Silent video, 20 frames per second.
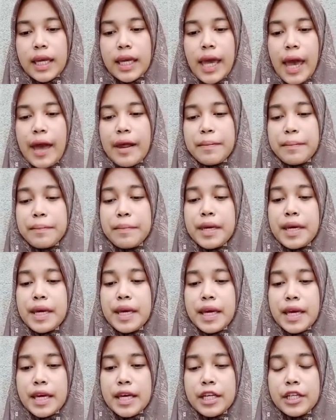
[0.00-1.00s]
can be
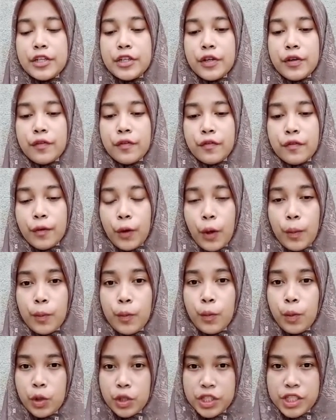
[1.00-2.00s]
in the
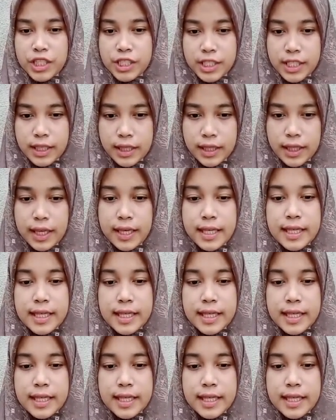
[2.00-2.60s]
form worksheet,